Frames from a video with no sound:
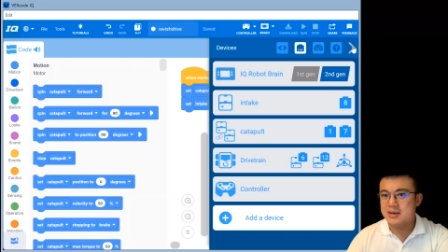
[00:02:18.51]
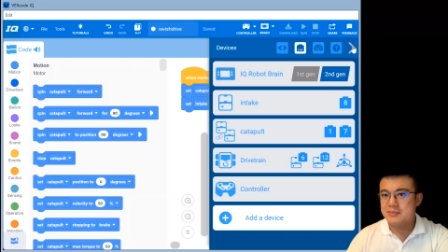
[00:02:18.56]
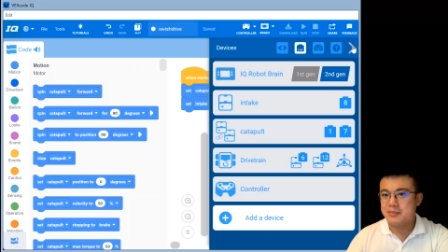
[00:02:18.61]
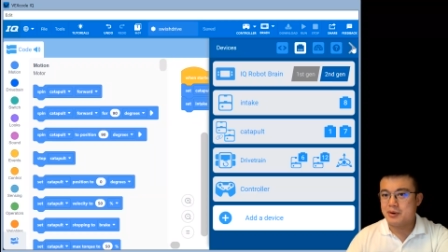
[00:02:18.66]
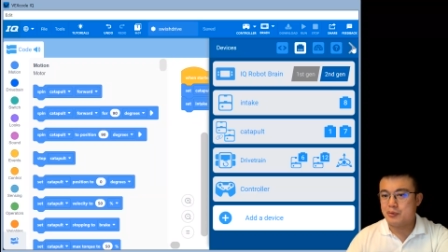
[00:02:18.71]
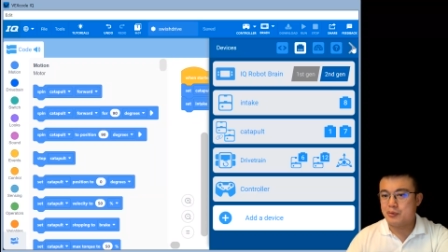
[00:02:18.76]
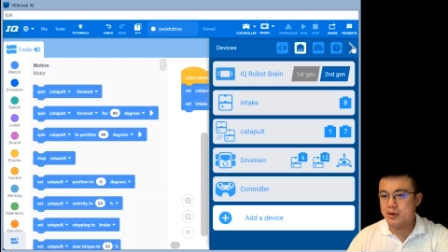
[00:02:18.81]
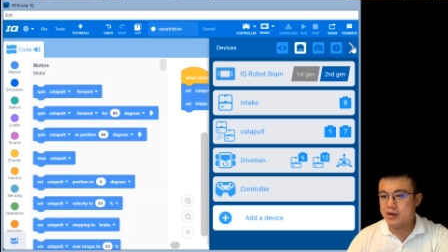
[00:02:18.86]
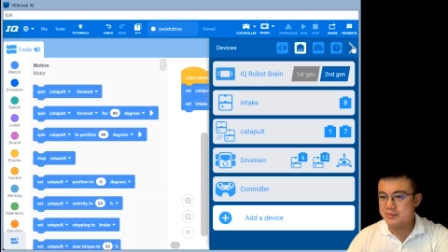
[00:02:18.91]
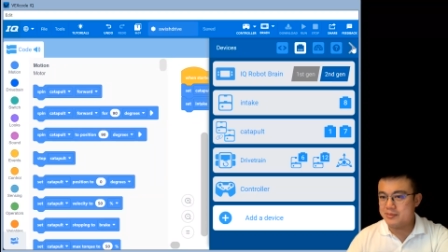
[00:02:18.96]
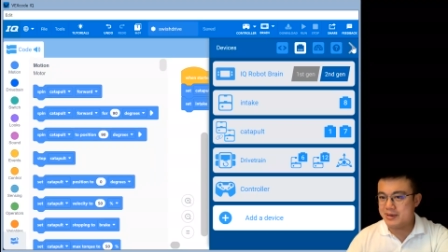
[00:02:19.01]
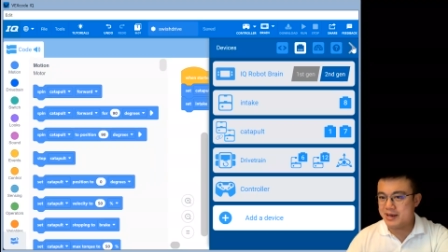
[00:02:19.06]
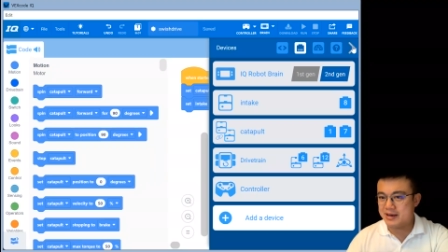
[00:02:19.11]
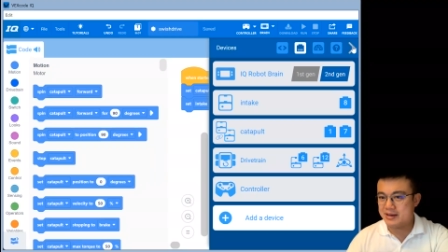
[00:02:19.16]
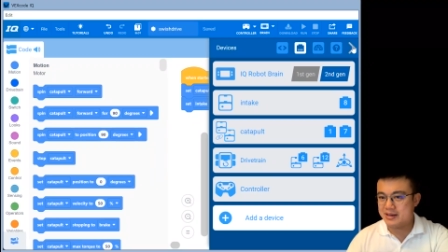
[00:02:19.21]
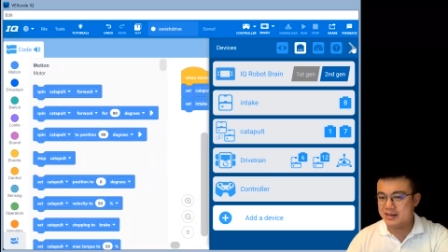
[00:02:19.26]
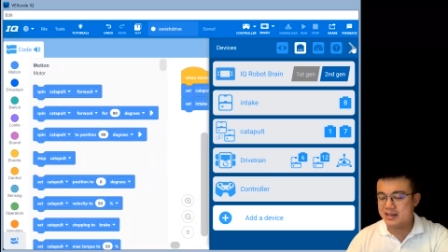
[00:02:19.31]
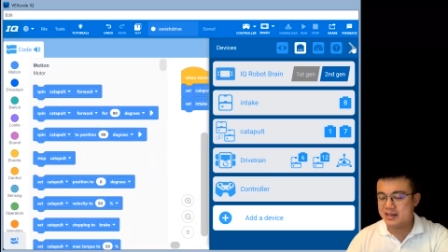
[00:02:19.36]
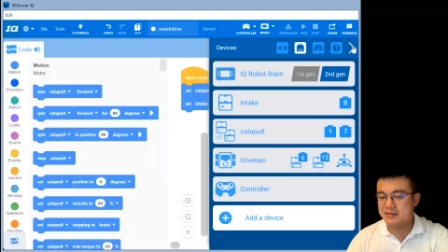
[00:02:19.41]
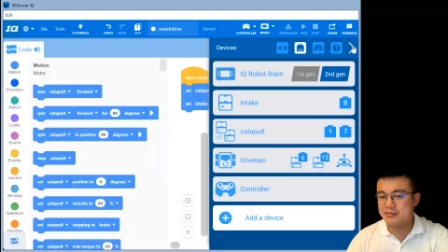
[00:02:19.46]
But what
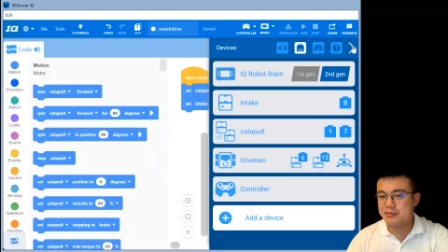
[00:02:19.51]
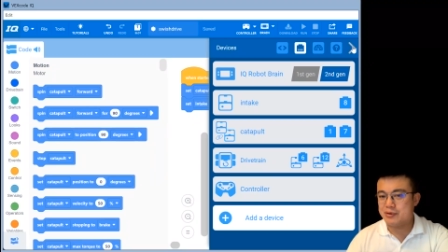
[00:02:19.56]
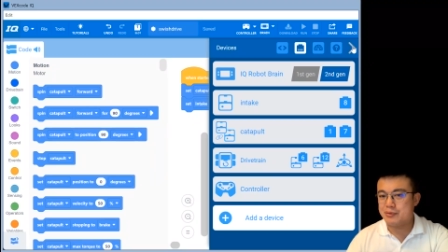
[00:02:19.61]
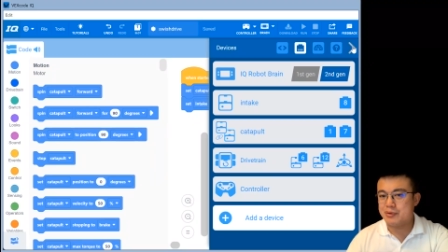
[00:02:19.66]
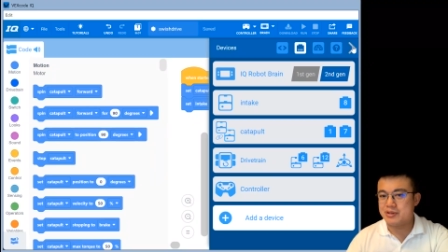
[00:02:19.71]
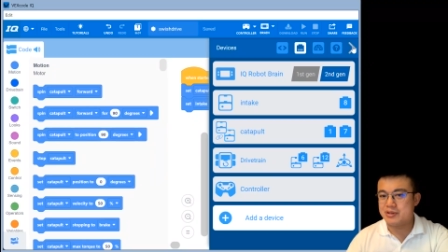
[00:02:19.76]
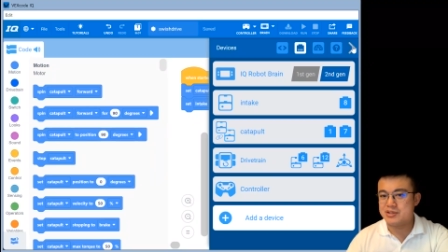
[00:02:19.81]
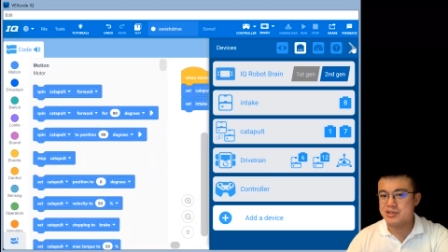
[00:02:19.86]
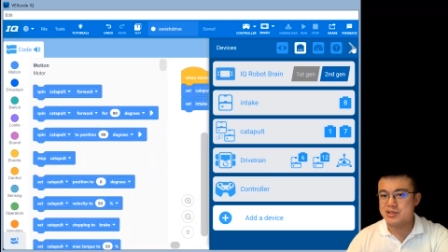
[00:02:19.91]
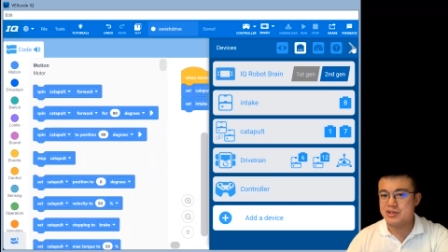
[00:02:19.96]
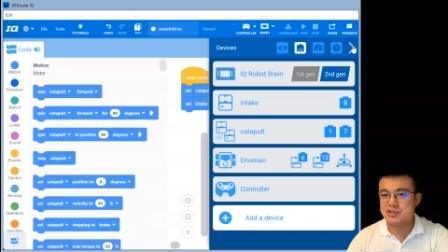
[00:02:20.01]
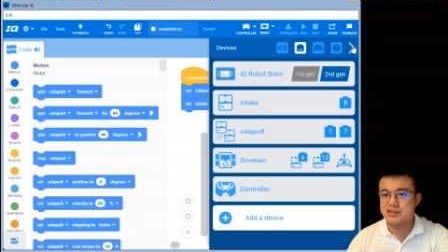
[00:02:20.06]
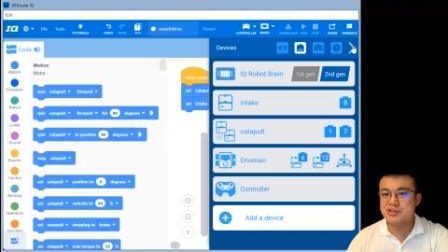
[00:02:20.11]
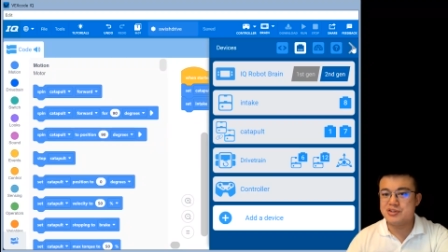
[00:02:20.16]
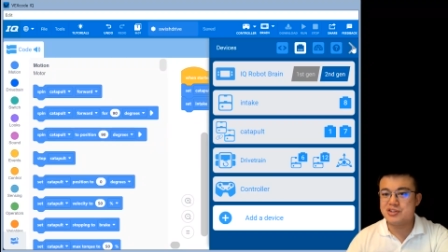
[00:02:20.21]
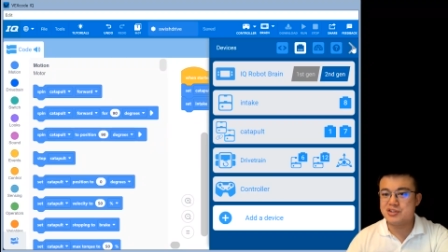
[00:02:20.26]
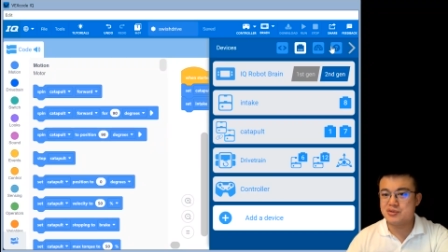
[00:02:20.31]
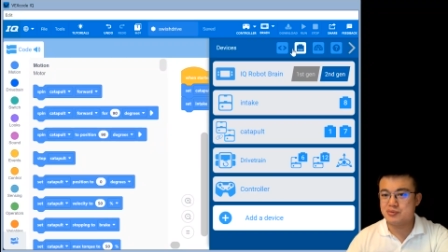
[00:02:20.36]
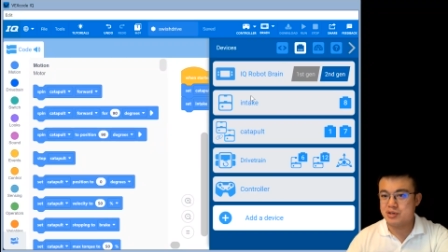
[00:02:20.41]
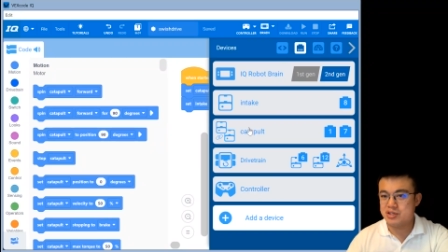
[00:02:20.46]
about if we want to
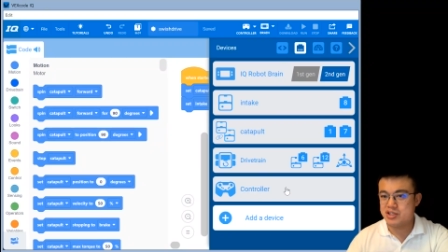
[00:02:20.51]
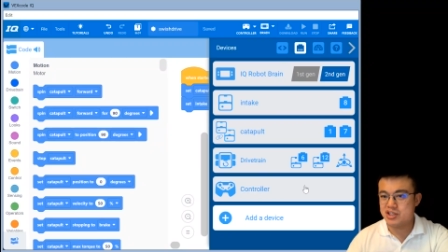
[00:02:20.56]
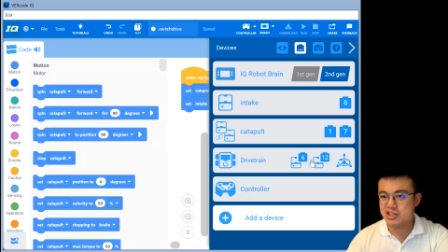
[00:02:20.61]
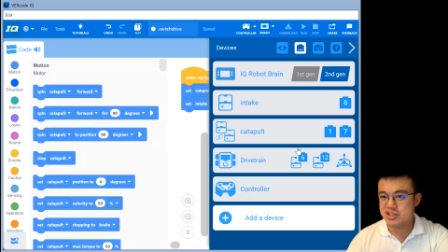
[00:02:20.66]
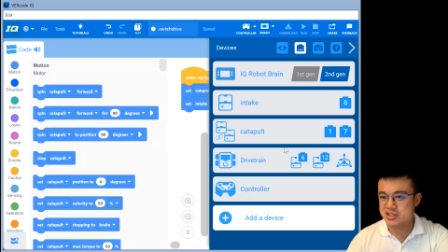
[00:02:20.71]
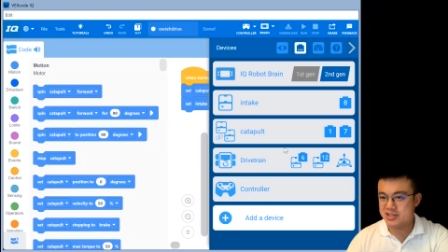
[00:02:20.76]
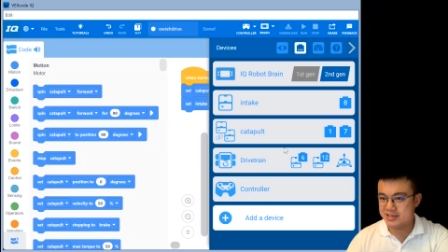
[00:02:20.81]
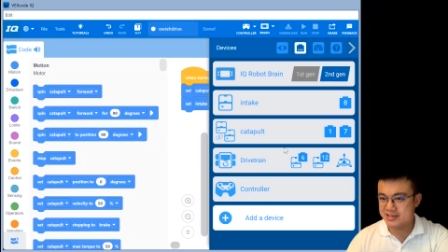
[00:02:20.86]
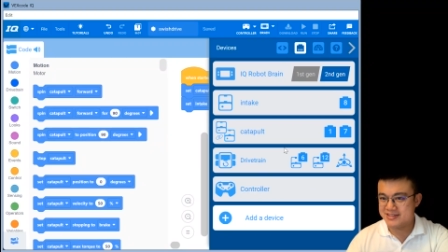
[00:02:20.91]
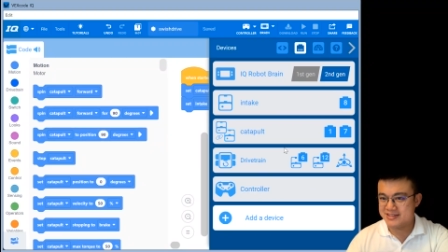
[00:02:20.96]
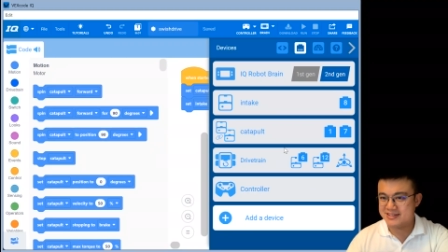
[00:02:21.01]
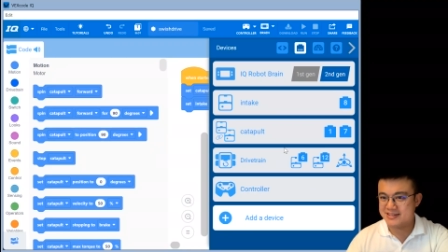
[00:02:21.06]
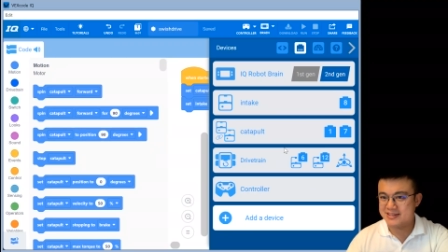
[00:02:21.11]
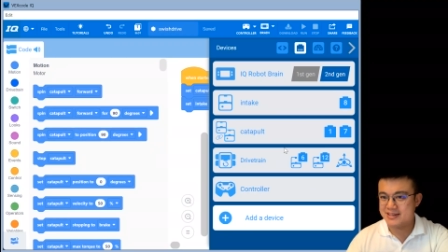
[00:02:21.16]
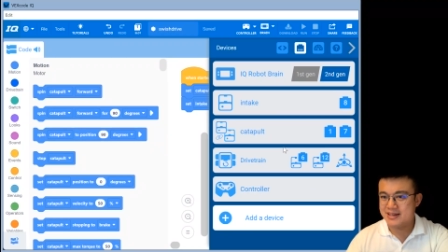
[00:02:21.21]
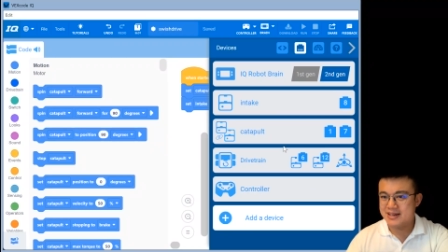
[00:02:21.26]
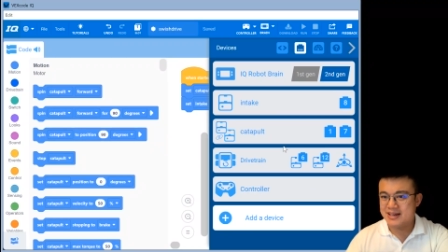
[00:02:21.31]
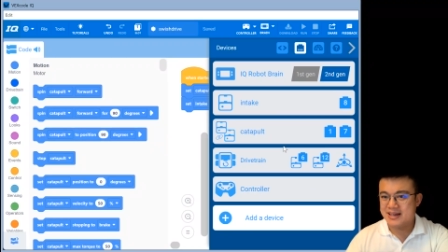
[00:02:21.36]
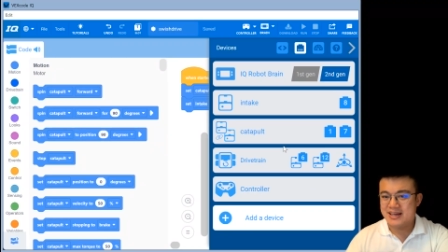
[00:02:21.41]
switch this